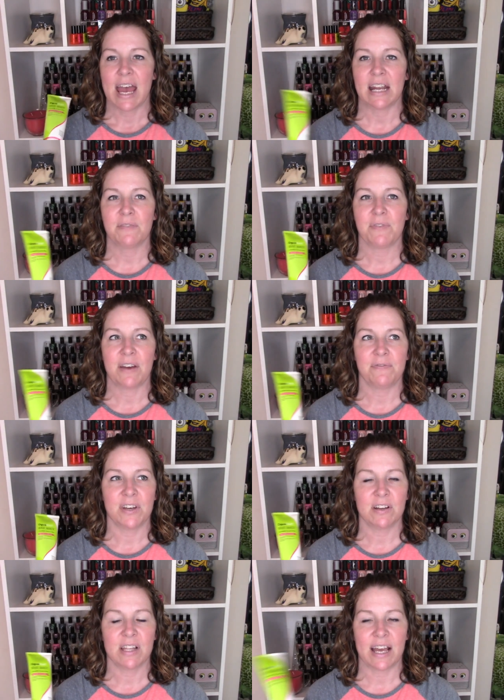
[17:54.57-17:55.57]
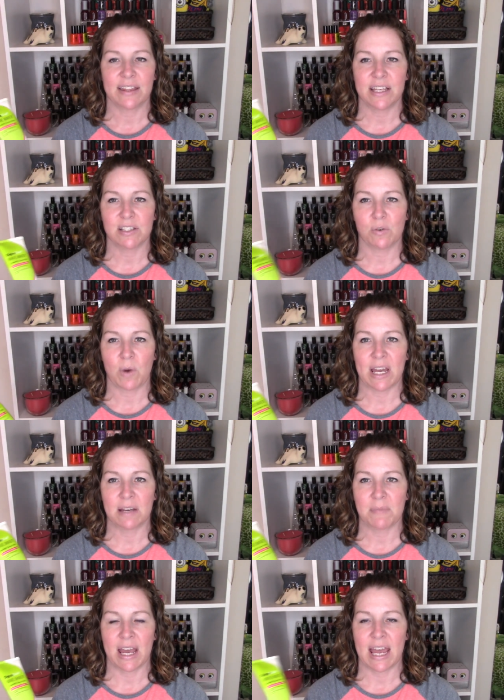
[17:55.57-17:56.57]
And if I feel like these are
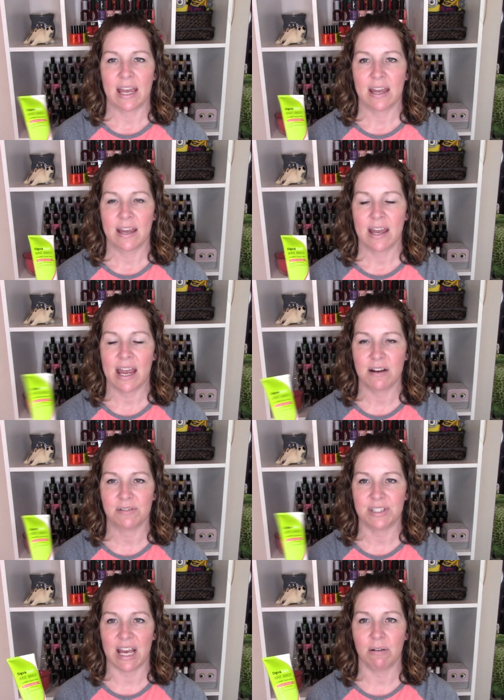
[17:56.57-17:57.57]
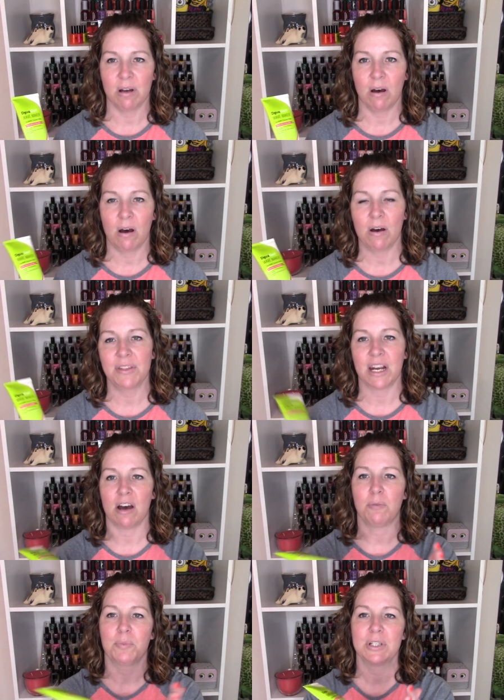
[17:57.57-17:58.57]
weighing my hair down at all, then
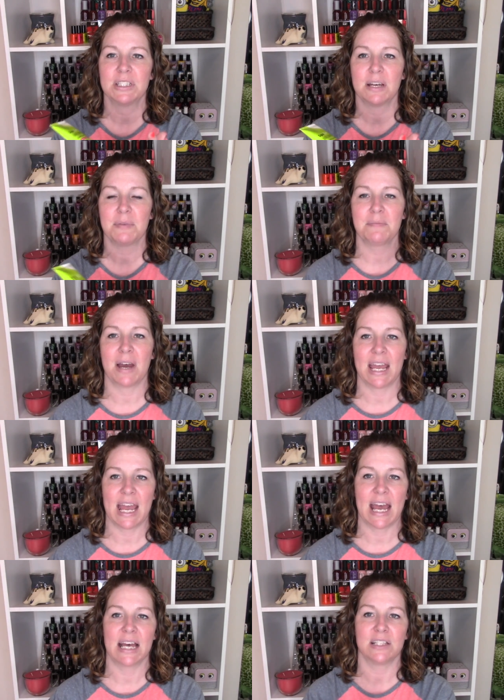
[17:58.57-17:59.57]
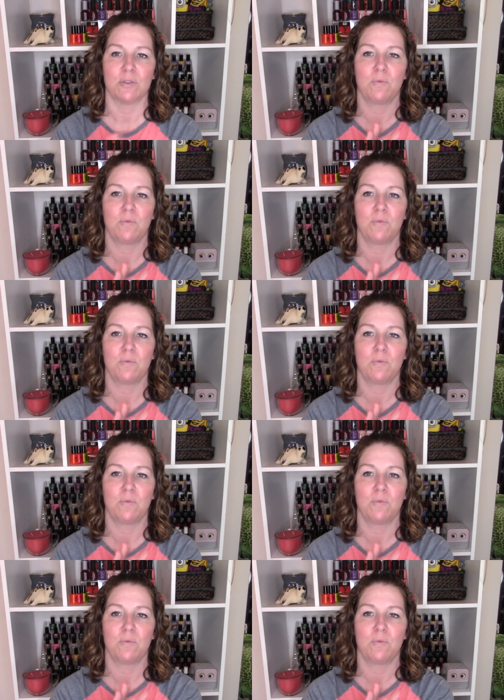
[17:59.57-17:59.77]
I'll put some in my hands,